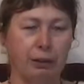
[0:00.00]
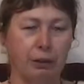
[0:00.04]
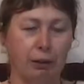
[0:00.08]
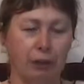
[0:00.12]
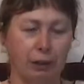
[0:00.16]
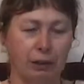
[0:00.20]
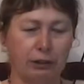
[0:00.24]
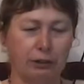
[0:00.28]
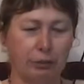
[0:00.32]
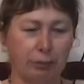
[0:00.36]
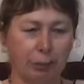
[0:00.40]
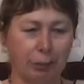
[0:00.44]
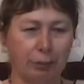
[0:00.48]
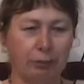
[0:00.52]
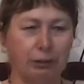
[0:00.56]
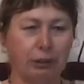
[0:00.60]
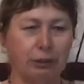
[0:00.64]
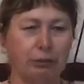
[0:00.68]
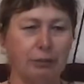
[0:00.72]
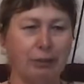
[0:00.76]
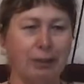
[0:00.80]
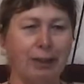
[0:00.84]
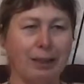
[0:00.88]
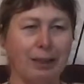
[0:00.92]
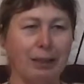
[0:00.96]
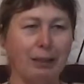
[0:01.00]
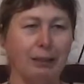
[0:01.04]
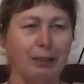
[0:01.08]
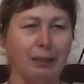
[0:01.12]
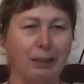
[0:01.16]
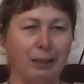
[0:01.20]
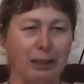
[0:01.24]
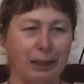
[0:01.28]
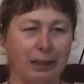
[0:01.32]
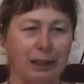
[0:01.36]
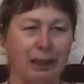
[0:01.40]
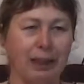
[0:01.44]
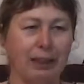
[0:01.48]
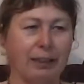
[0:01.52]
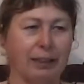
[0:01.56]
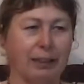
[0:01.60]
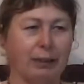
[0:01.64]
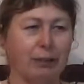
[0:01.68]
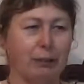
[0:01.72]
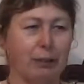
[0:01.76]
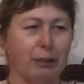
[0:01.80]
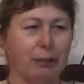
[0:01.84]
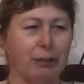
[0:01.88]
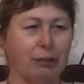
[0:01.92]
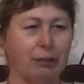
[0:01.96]
guys from amateur radio can get out there
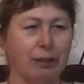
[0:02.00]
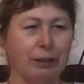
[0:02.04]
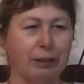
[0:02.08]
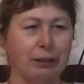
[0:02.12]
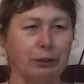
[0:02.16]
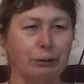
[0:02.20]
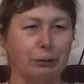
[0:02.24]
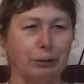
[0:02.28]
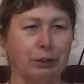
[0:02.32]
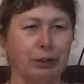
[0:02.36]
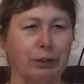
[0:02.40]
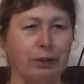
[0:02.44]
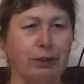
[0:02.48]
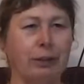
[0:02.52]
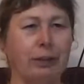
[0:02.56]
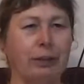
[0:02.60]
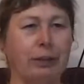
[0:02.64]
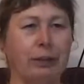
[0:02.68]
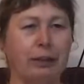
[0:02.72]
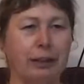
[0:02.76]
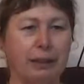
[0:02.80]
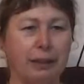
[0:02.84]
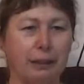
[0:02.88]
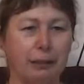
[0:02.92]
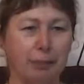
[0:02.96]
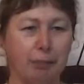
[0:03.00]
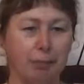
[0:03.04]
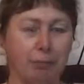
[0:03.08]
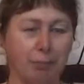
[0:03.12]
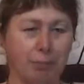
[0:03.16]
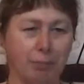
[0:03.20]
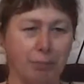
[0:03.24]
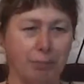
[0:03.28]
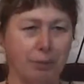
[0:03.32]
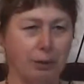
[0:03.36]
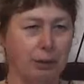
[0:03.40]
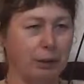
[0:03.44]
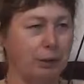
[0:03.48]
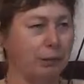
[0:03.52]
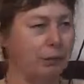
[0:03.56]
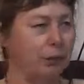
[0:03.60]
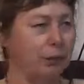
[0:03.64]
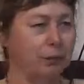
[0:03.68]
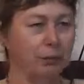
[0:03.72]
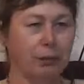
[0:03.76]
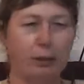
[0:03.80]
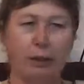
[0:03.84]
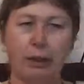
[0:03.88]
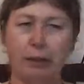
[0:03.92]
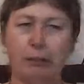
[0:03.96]
with a transmitter. They can, even
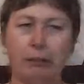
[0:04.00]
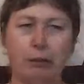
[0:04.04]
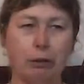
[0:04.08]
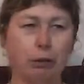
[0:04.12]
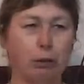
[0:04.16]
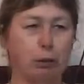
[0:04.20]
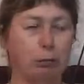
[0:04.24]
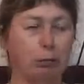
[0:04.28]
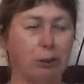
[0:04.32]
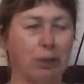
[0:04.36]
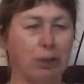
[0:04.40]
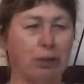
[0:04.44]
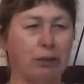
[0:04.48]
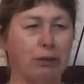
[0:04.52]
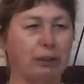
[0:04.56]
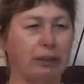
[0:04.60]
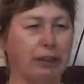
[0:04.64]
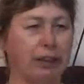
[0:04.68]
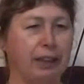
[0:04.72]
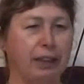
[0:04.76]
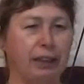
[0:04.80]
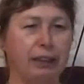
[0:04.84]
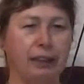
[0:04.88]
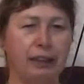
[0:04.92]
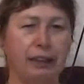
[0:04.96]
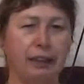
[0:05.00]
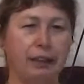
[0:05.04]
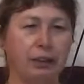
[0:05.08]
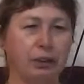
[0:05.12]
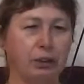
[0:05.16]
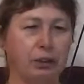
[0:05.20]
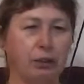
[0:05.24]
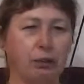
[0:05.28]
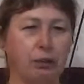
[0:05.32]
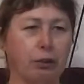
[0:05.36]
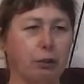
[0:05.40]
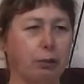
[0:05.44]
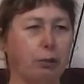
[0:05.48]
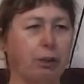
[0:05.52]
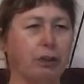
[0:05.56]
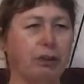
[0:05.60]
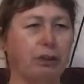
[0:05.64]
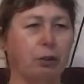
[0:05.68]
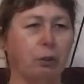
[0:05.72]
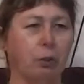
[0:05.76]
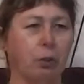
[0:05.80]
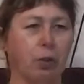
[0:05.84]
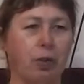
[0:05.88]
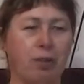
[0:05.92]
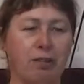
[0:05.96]
if the aerial's blown down, they can string a piece
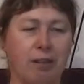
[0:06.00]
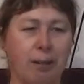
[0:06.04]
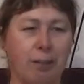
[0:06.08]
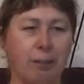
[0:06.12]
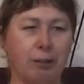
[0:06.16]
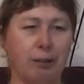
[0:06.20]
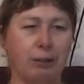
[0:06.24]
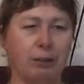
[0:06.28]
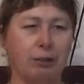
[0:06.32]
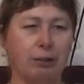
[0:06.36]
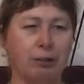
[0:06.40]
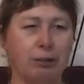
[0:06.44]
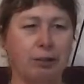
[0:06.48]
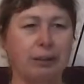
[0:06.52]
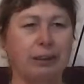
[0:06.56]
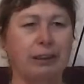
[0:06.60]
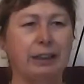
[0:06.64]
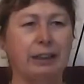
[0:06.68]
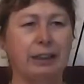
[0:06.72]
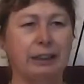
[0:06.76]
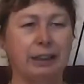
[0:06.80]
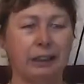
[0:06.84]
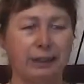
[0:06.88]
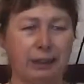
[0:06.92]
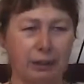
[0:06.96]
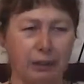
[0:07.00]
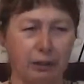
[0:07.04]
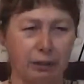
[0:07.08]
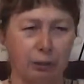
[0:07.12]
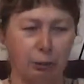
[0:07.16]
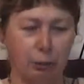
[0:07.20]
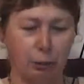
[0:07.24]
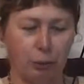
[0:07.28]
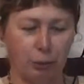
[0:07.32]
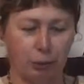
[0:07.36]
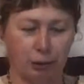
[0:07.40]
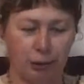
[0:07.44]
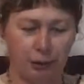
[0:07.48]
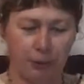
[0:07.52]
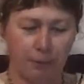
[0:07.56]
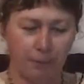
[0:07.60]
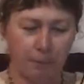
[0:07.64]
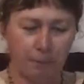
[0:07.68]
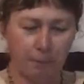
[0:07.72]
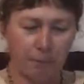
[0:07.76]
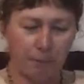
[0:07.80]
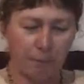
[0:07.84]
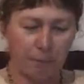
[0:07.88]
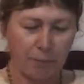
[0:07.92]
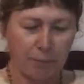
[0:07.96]
of wire up in a tree, they can get it to work.
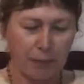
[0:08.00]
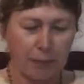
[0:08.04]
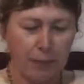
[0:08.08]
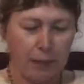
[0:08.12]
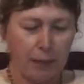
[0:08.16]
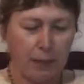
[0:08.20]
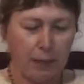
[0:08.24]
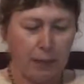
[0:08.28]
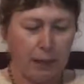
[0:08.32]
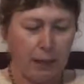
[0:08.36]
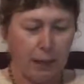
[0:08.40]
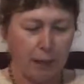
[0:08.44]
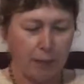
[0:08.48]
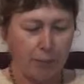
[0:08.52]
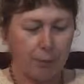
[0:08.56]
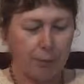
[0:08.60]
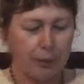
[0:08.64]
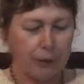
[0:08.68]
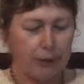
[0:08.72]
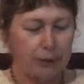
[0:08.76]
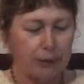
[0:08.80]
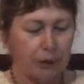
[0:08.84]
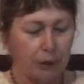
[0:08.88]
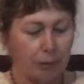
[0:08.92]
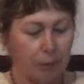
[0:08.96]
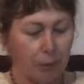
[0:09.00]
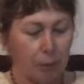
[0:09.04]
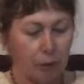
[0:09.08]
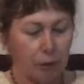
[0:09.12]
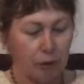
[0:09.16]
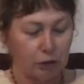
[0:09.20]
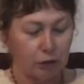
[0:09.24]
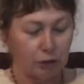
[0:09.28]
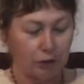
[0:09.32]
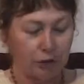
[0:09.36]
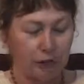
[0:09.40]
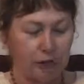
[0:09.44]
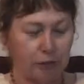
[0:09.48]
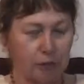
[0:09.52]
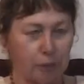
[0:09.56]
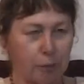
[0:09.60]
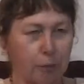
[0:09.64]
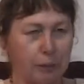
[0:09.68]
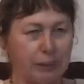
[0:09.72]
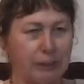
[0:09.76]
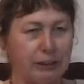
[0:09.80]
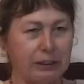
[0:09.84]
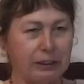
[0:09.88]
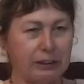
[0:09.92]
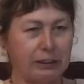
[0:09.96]
So most of these
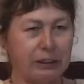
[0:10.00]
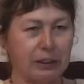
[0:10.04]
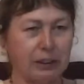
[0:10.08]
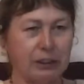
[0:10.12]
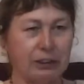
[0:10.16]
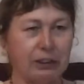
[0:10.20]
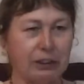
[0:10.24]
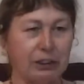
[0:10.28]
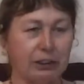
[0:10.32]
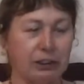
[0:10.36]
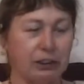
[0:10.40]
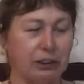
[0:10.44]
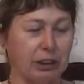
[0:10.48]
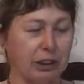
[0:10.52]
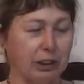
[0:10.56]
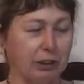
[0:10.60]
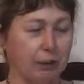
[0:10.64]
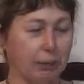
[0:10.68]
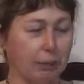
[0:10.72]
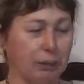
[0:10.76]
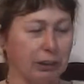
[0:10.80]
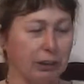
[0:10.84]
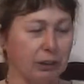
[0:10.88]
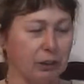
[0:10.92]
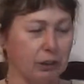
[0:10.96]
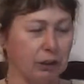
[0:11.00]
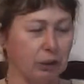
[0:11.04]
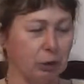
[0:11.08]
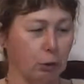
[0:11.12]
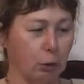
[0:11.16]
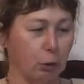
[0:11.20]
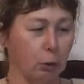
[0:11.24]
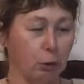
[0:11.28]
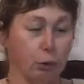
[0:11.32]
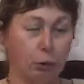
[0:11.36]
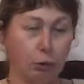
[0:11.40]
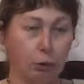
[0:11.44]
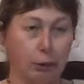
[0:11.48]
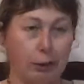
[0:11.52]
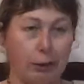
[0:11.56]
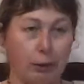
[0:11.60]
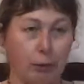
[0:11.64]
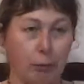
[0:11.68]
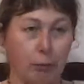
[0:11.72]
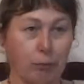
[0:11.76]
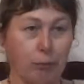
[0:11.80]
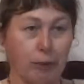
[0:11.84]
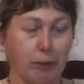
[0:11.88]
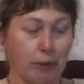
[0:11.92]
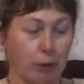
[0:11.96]
repeater stations that have been installed
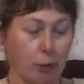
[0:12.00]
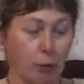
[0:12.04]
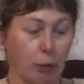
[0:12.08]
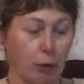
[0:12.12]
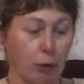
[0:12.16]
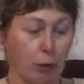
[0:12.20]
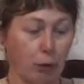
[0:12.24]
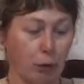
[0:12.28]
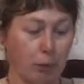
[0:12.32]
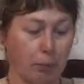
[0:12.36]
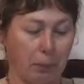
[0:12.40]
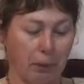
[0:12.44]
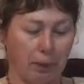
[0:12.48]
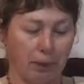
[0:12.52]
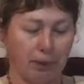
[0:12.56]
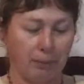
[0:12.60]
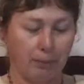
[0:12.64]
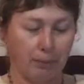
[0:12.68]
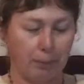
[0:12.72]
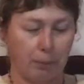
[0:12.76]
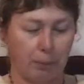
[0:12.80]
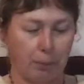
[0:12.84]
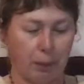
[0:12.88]
around the world by